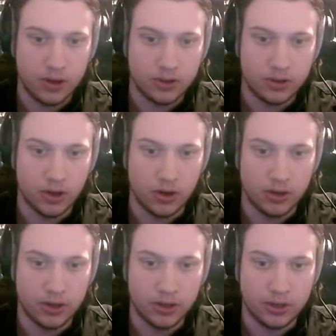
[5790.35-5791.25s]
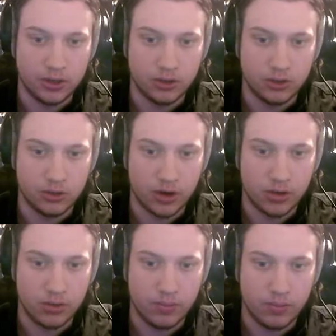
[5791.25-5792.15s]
So distance to triangle.